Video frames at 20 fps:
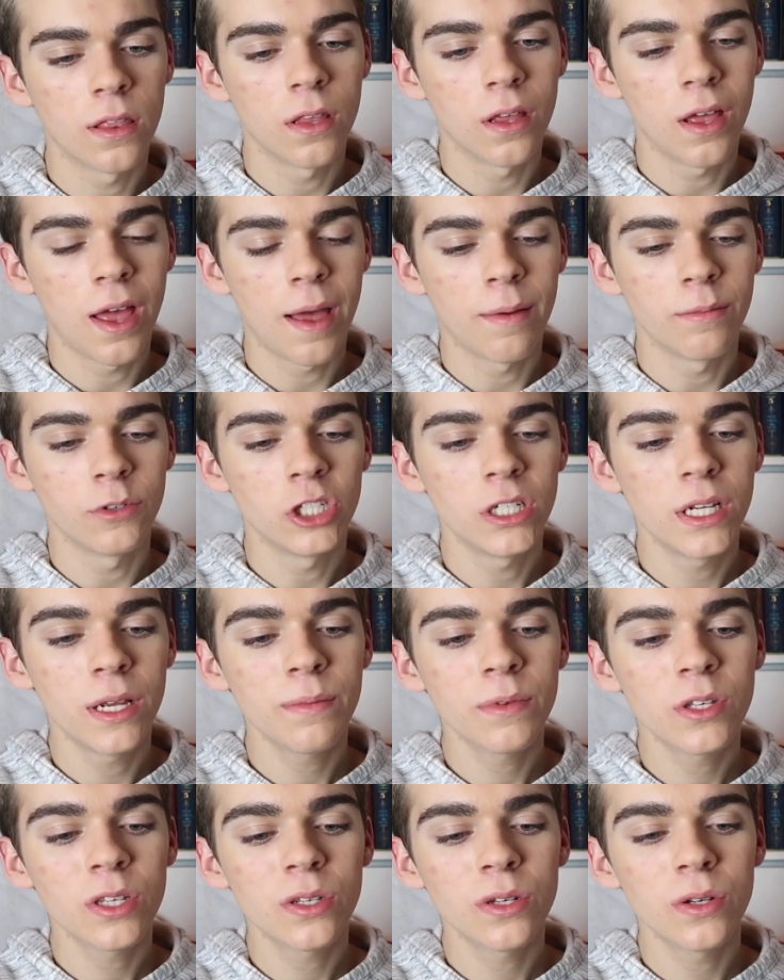The M G
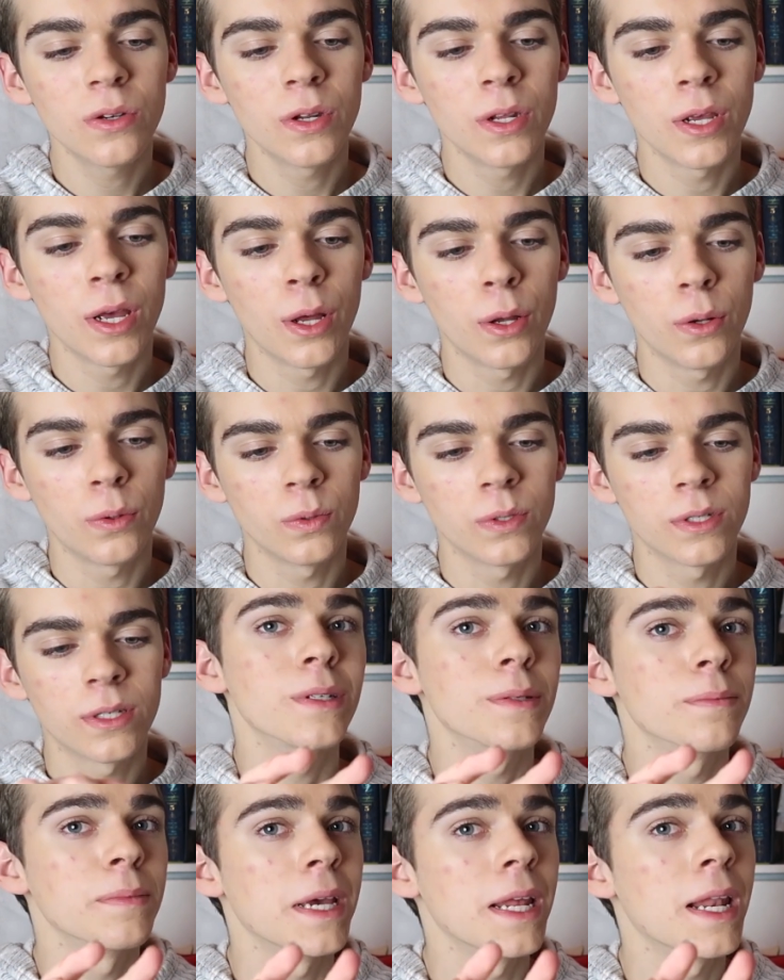M Studios
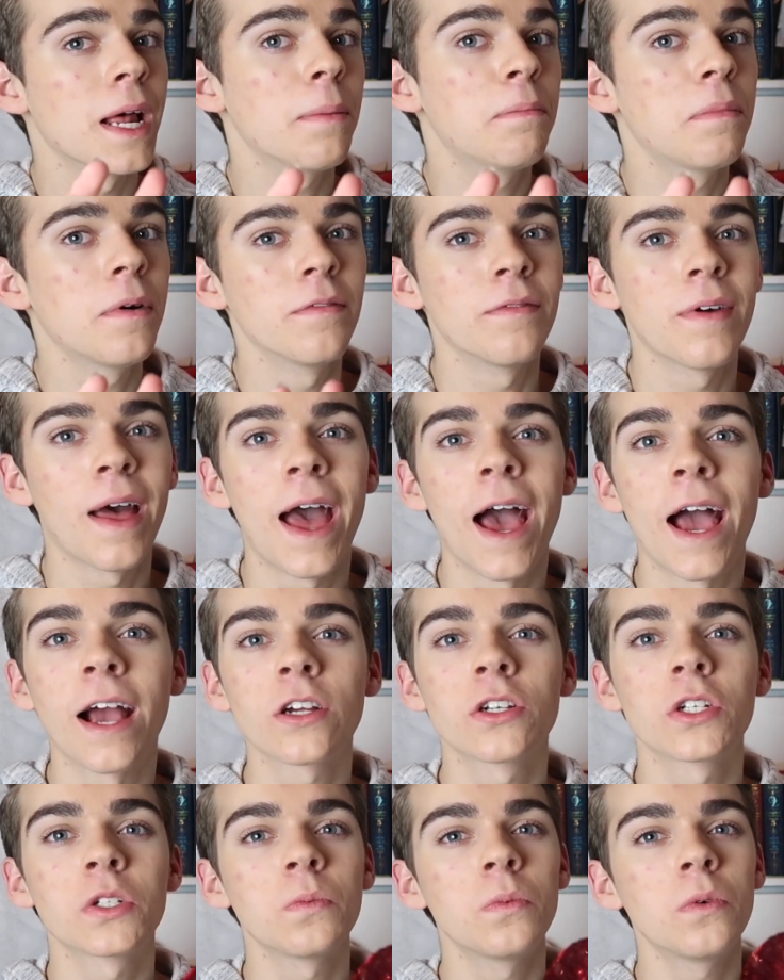is made up of
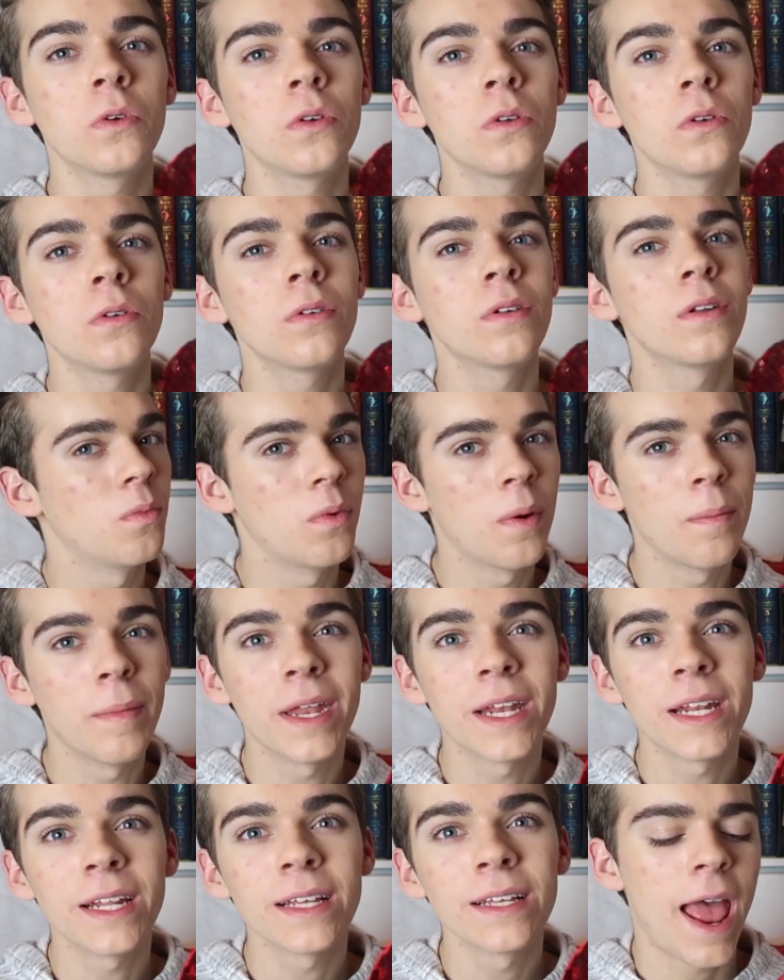actual
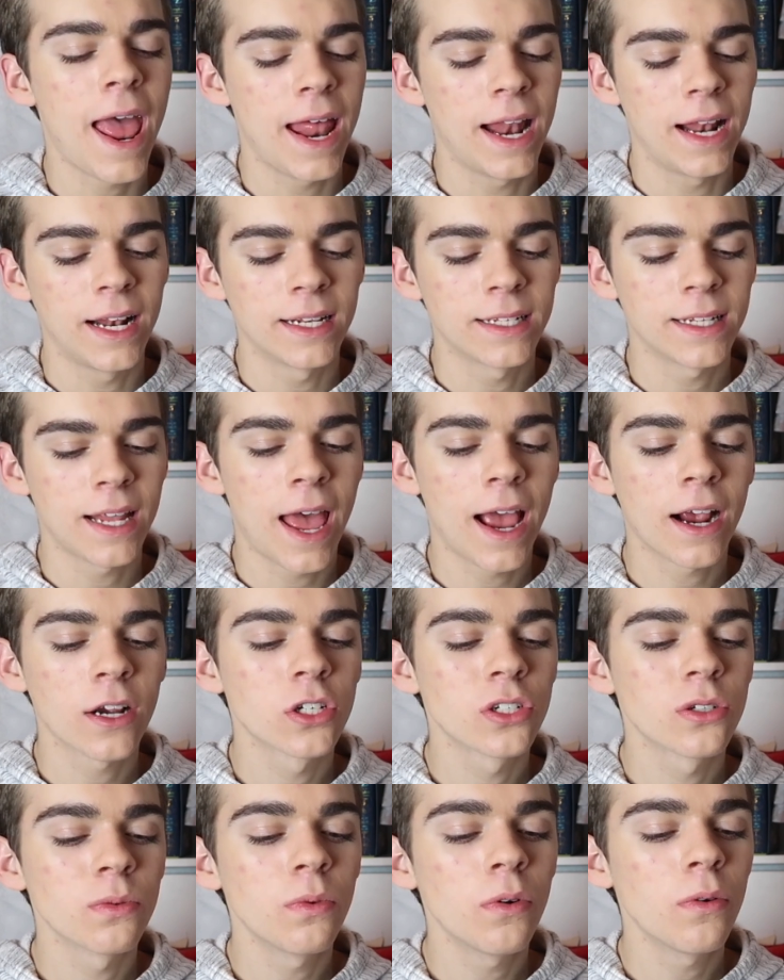women and
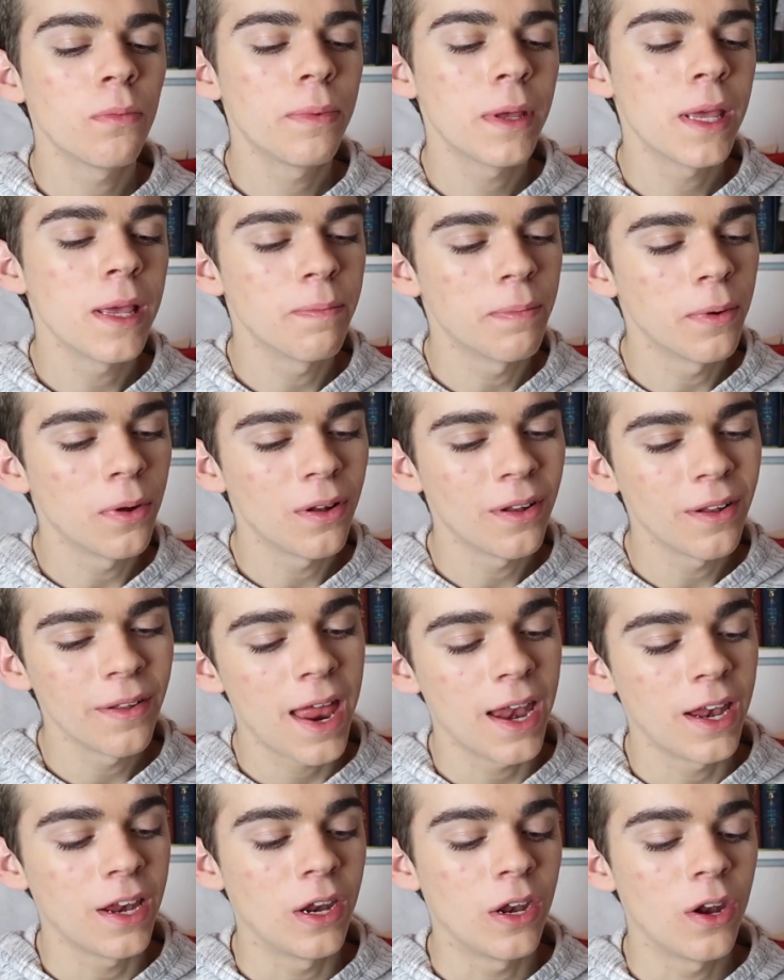actual people,
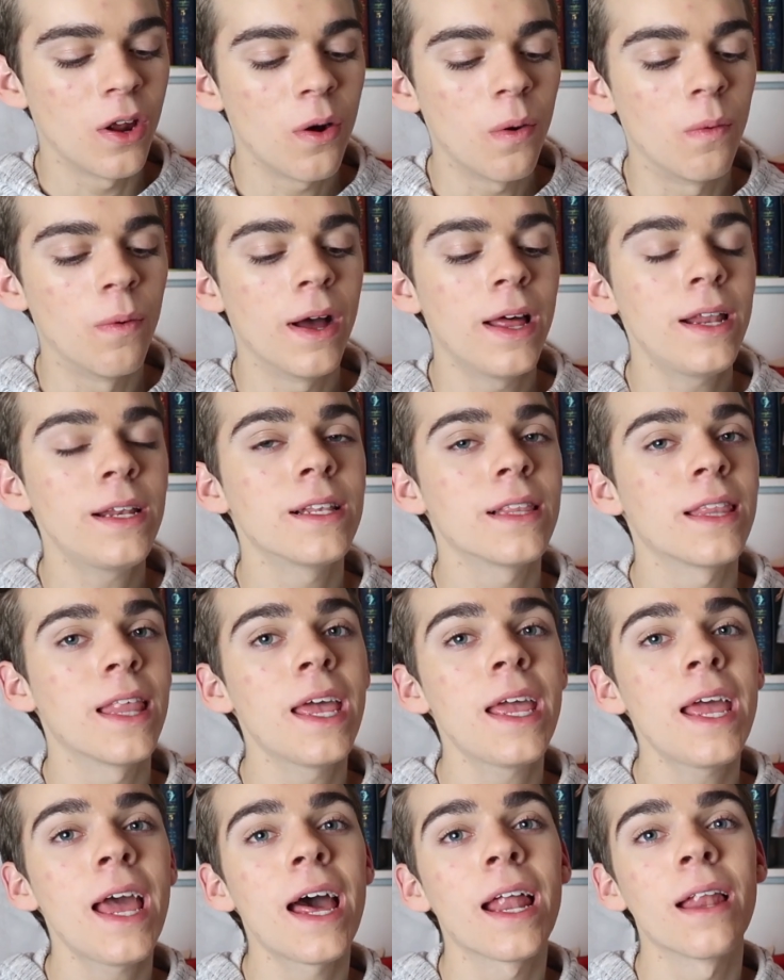and you know what?
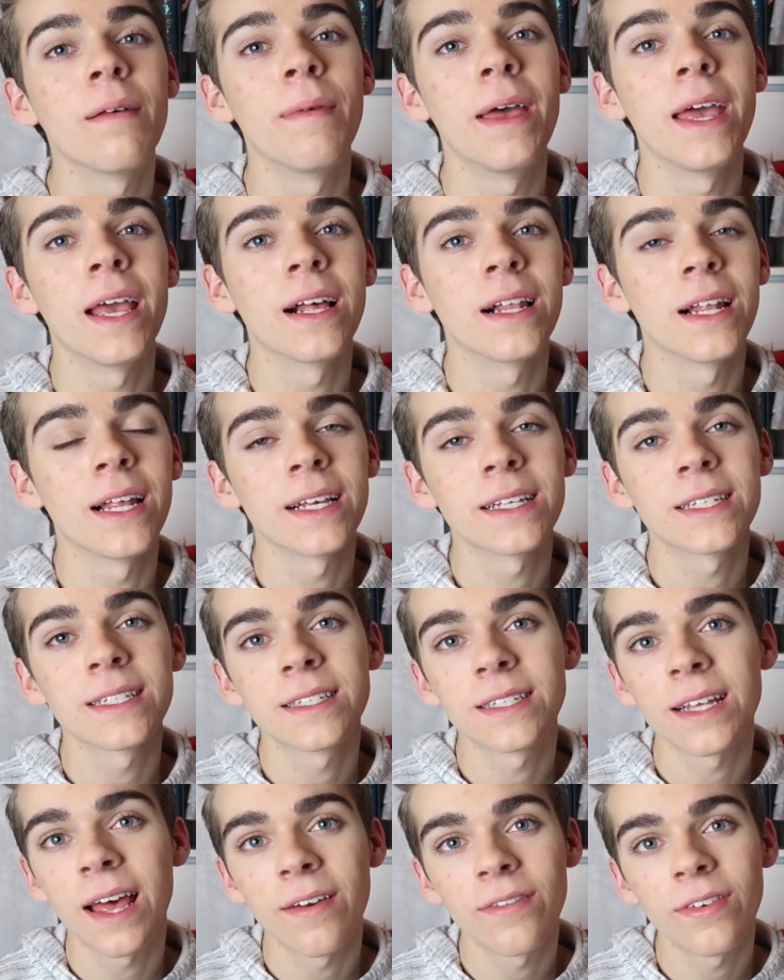They had to make like
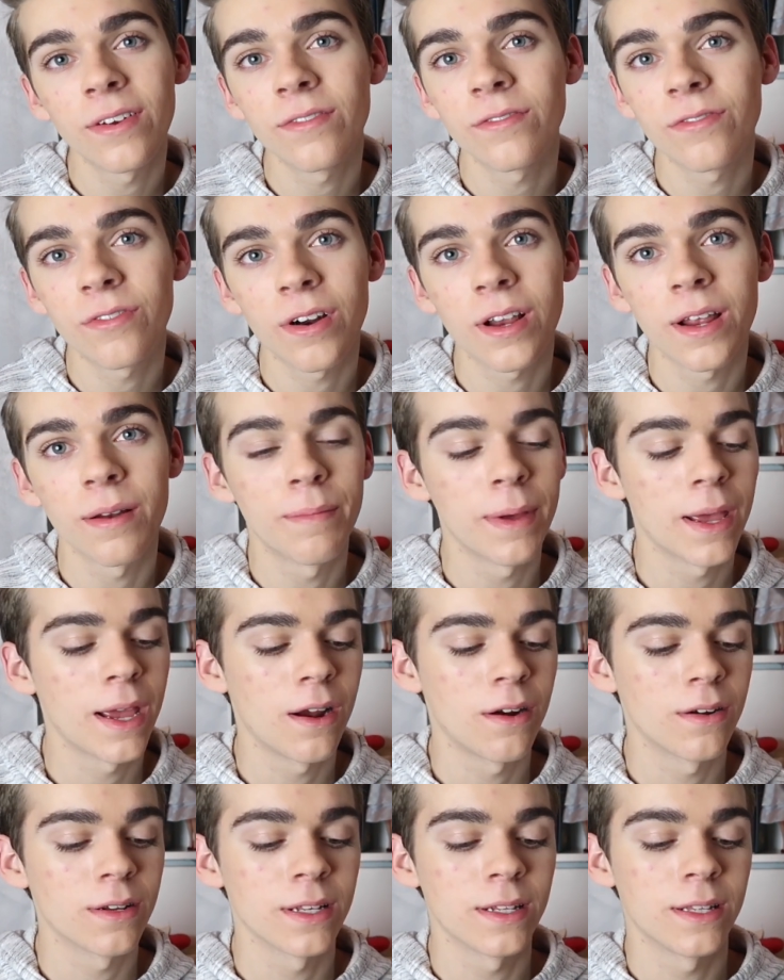seven freaking
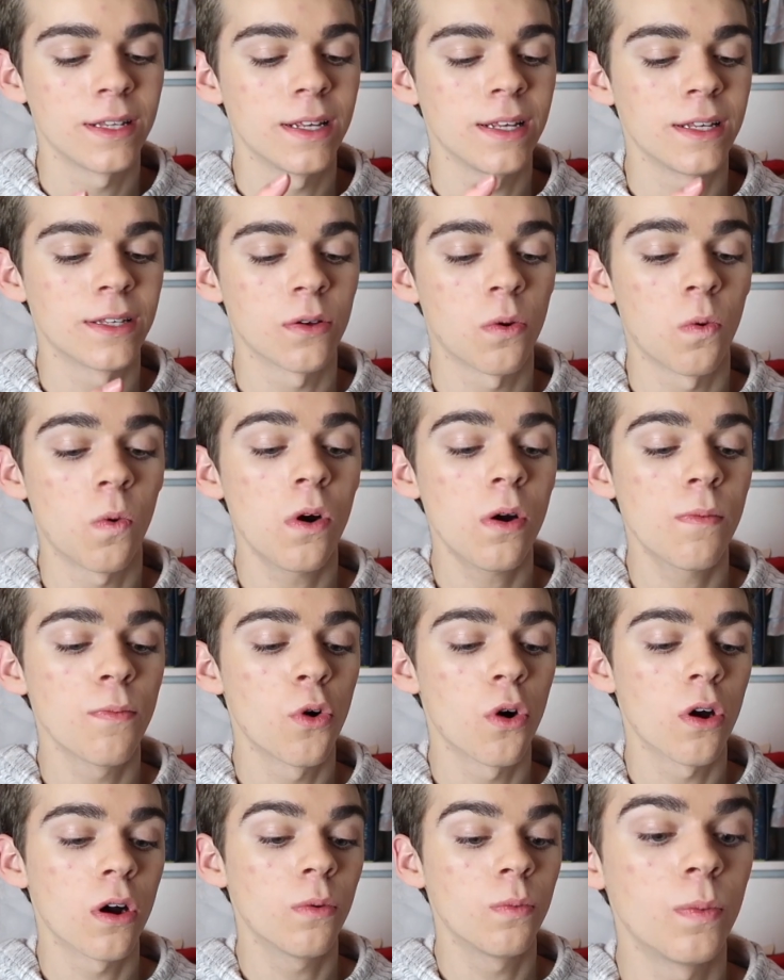pairs of these, or
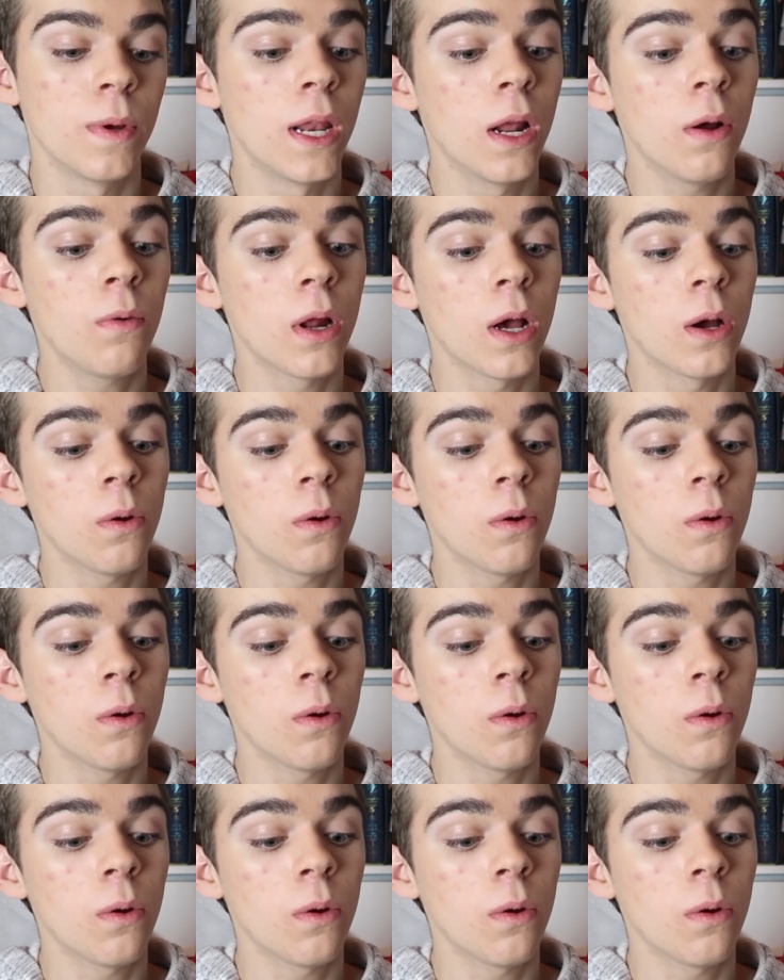more, we don't